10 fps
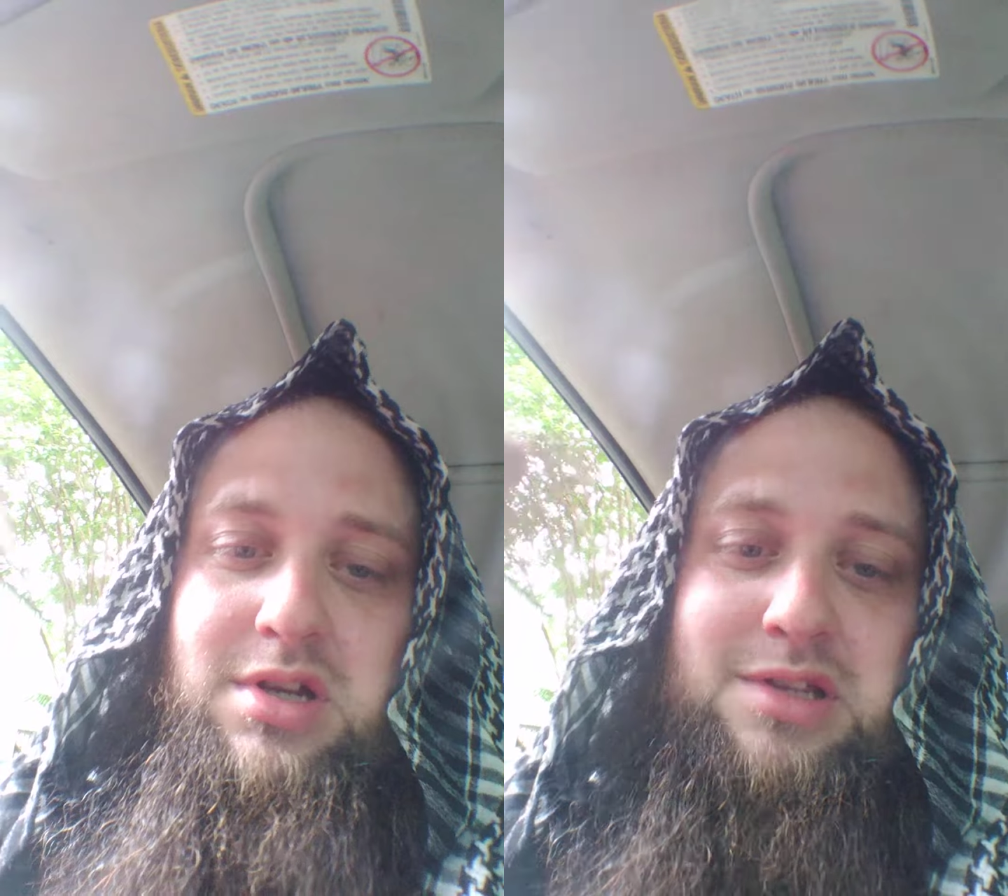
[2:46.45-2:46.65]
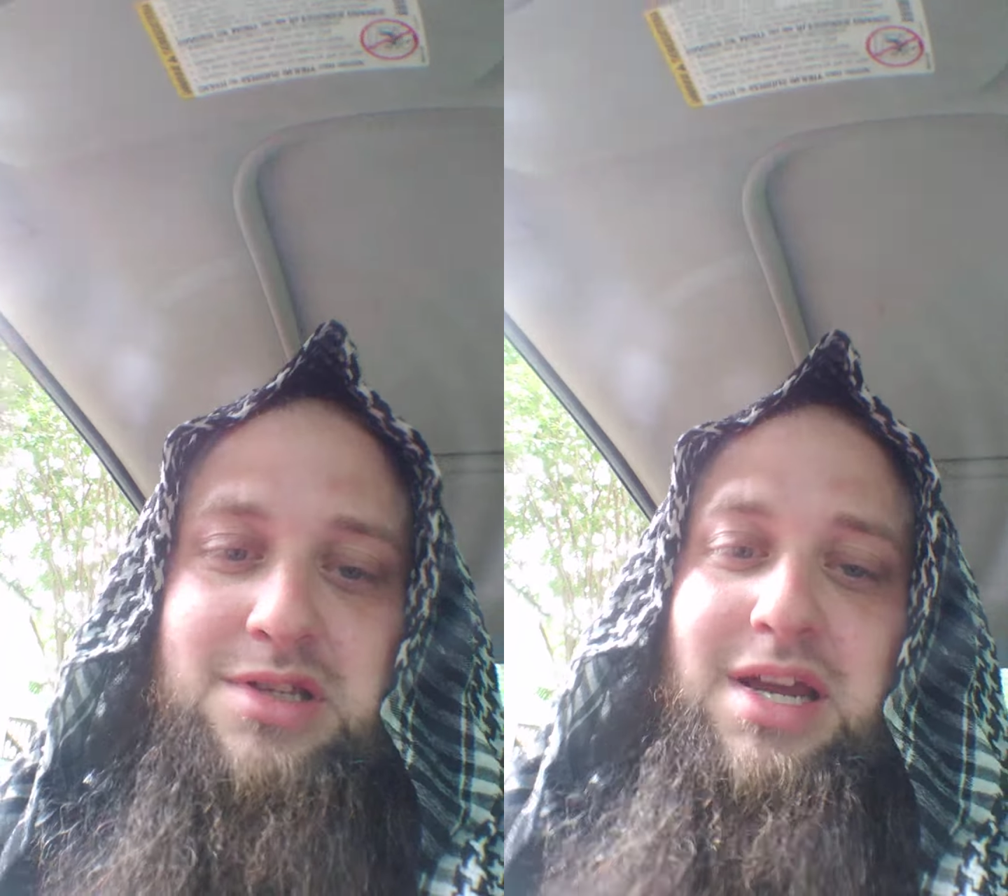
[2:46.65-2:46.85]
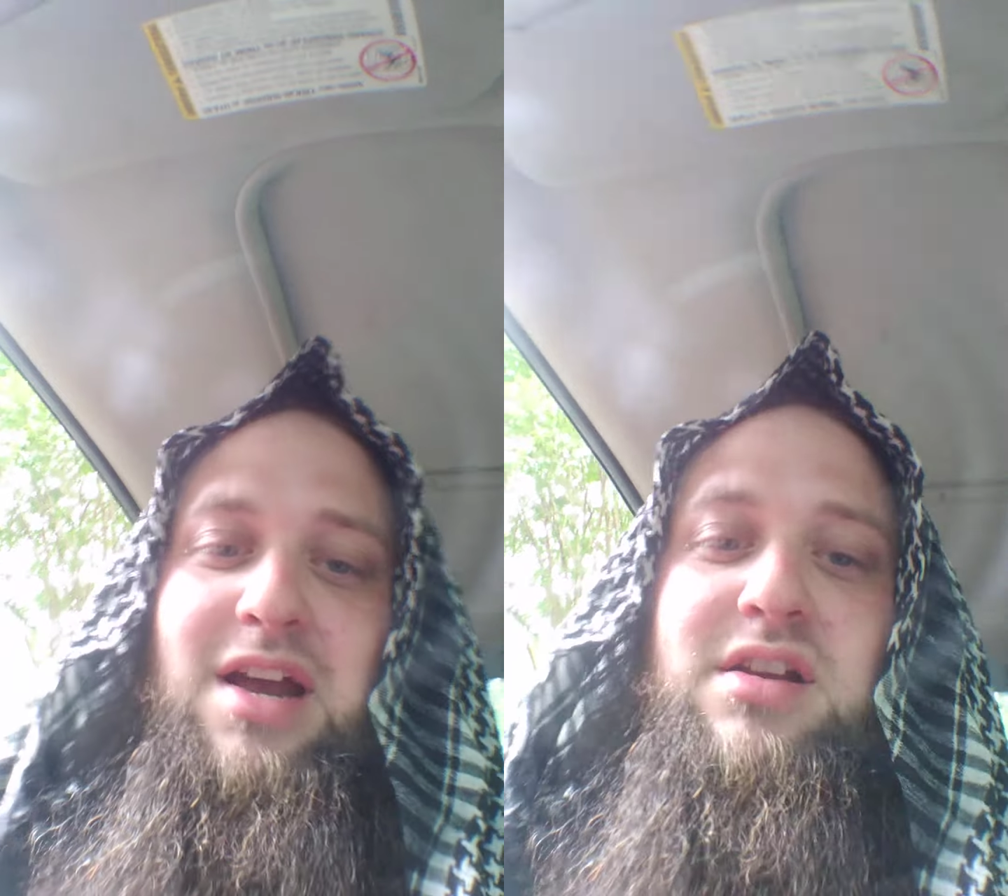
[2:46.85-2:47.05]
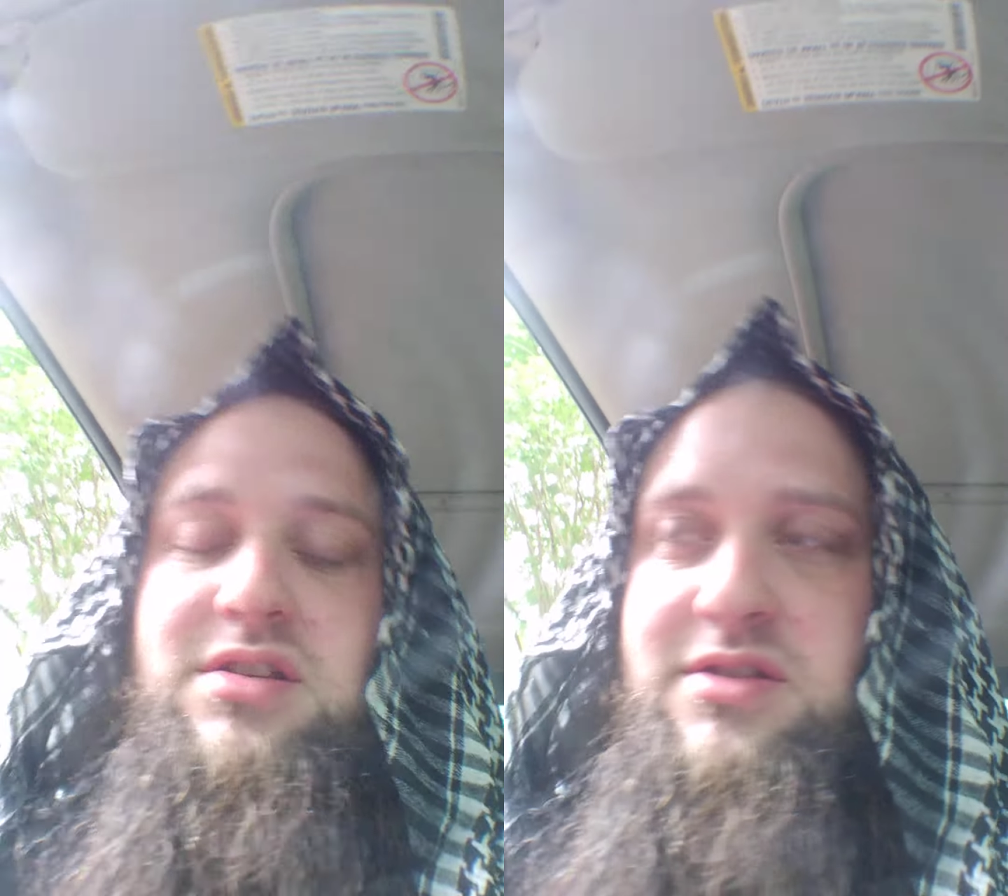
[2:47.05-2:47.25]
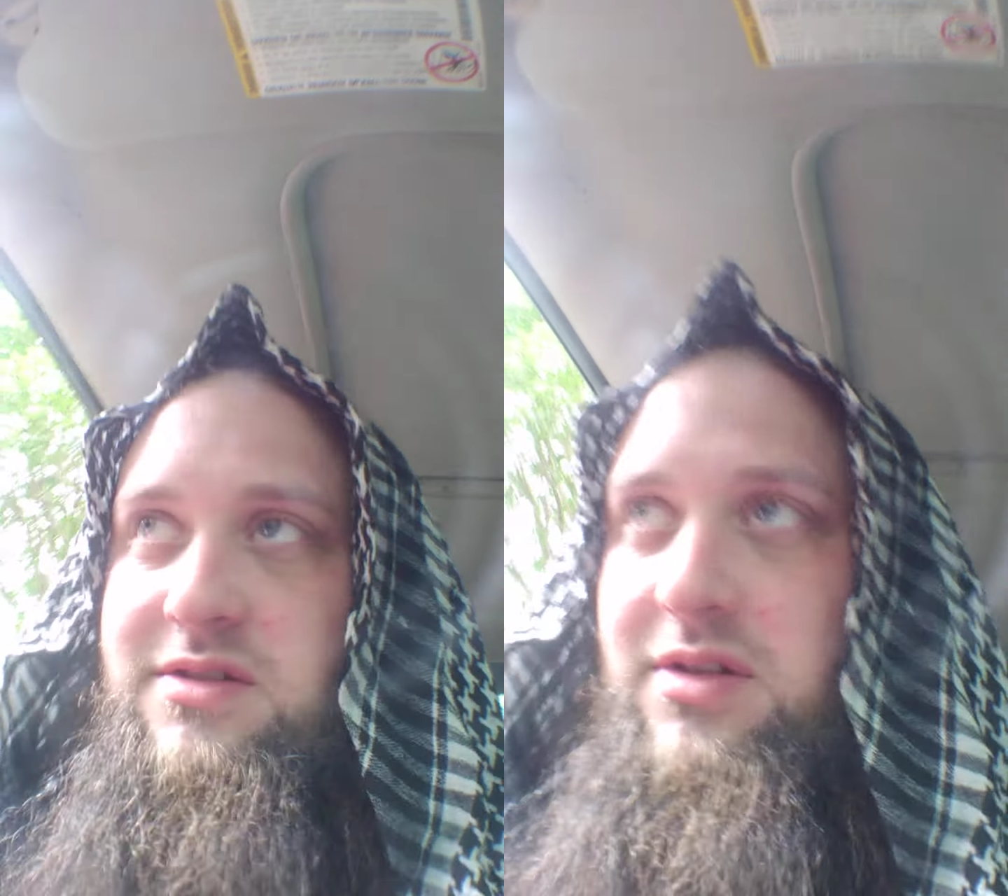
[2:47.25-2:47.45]
in
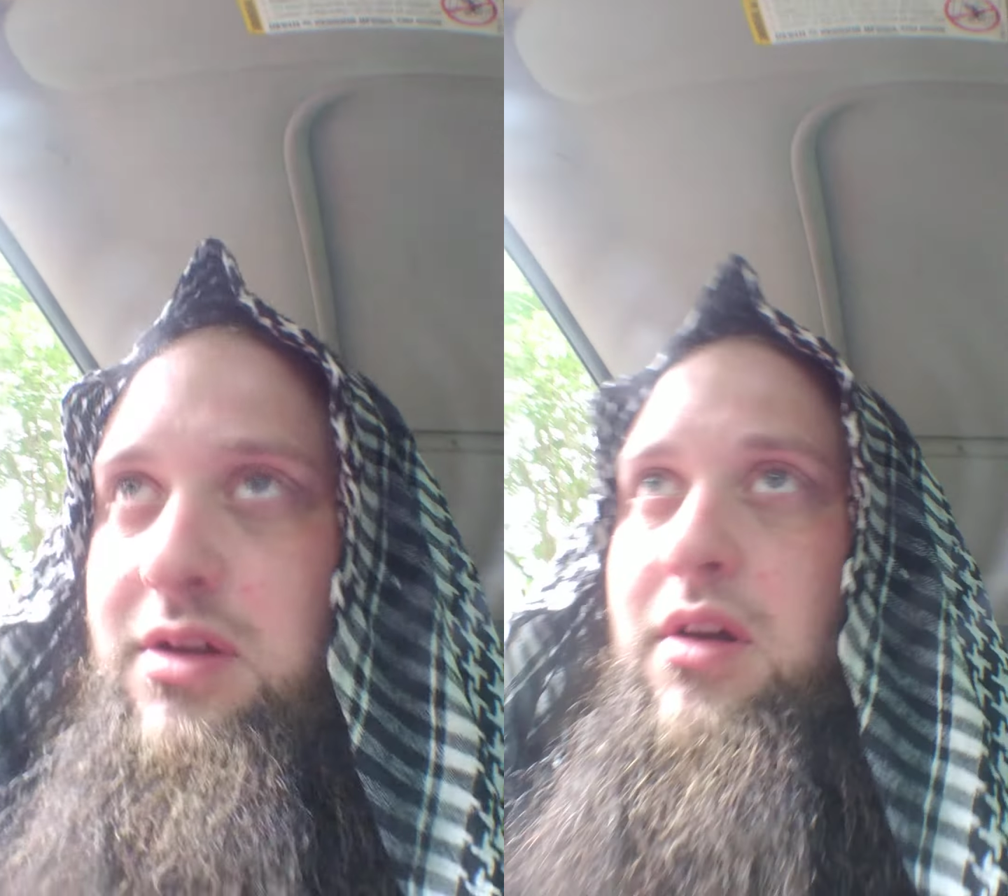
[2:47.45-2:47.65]
status,